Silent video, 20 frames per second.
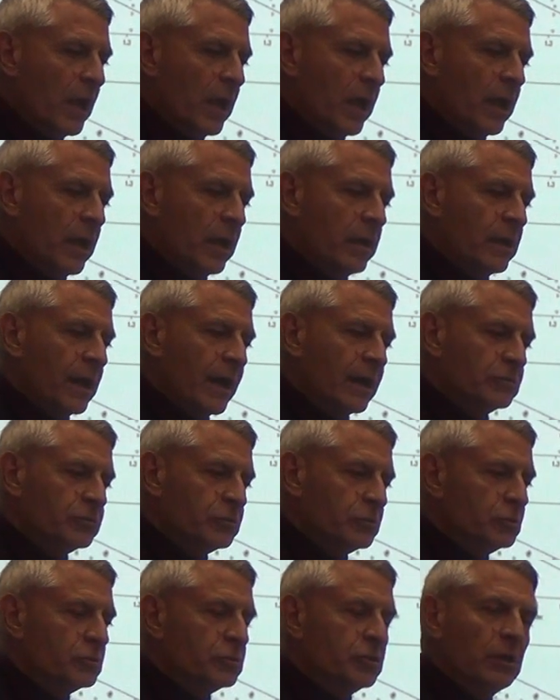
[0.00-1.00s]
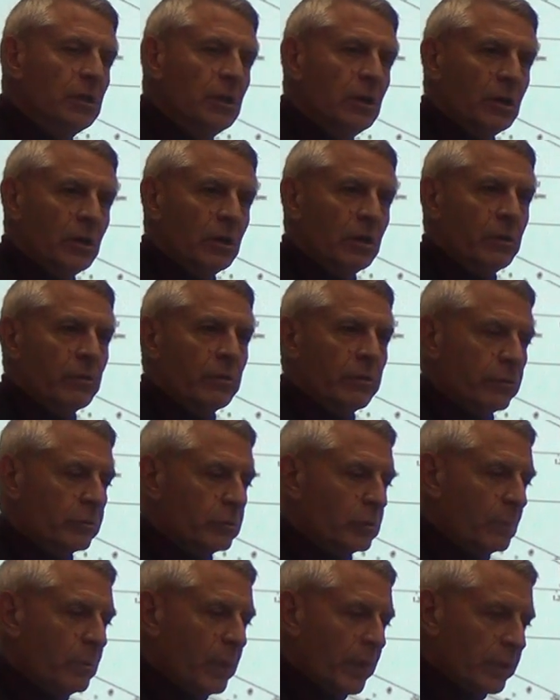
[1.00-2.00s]
And as you see here, the
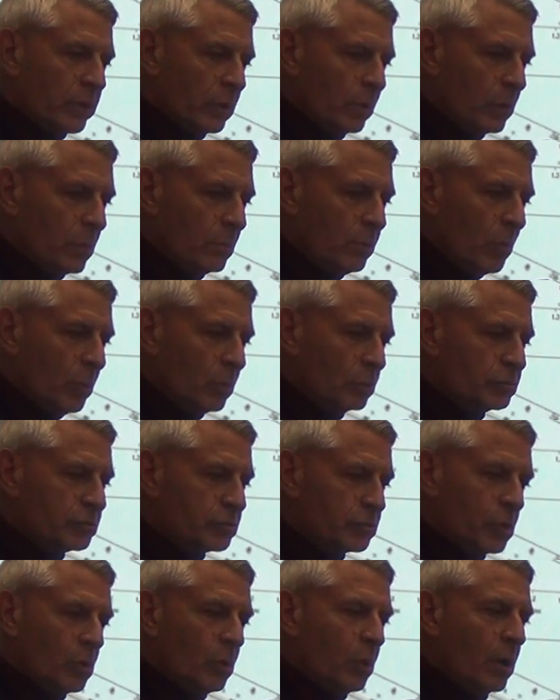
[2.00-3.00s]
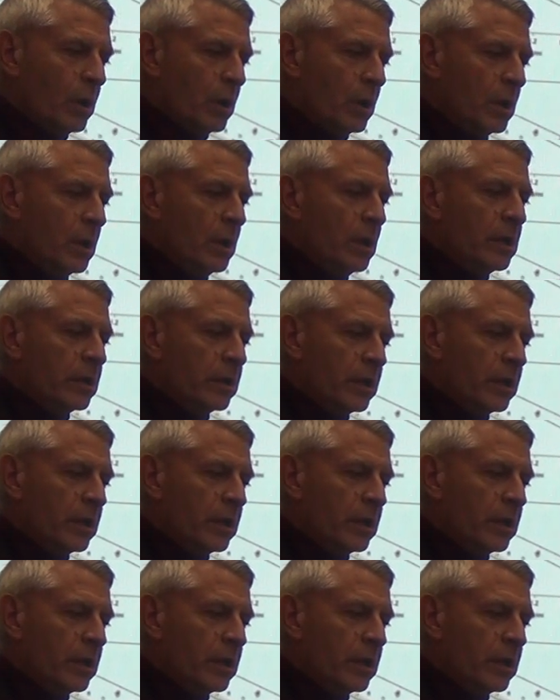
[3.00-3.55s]
trabecular bone score